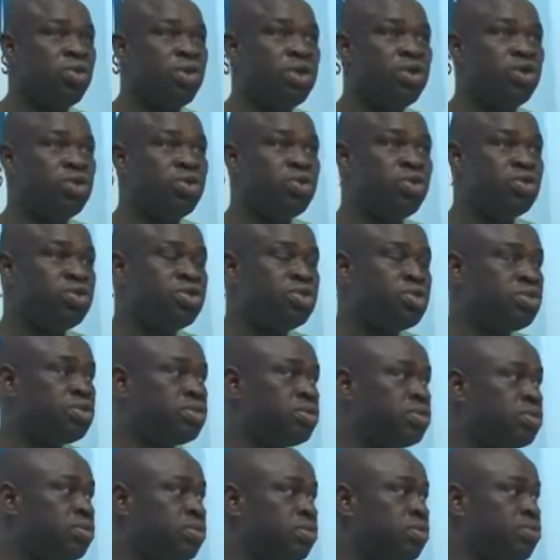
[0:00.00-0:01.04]
When you
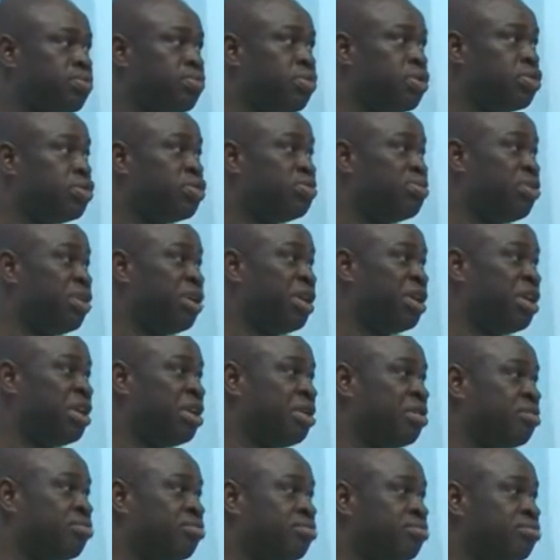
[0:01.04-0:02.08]
use bond brick,